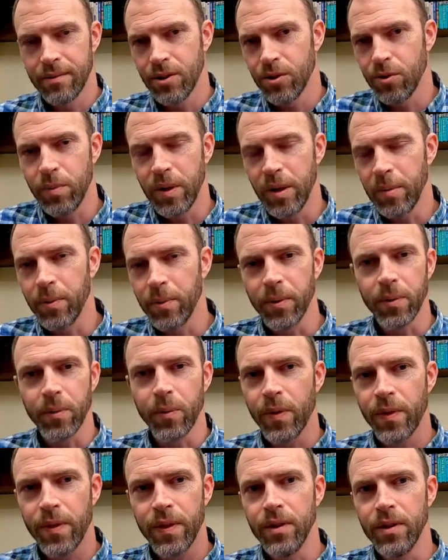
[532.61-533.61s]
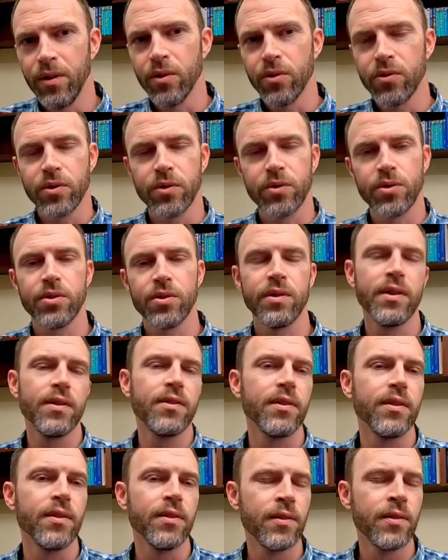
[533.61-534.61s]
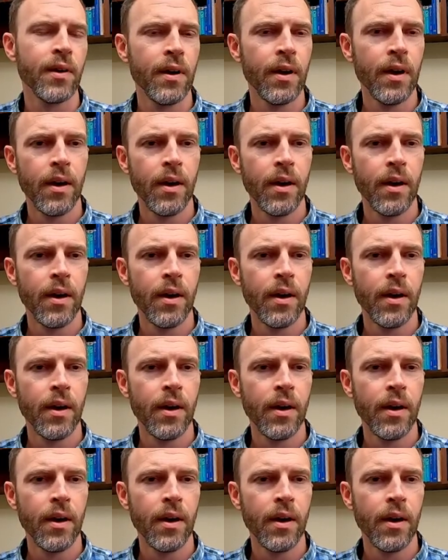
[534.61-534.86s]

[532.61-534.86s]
two people are within your social distance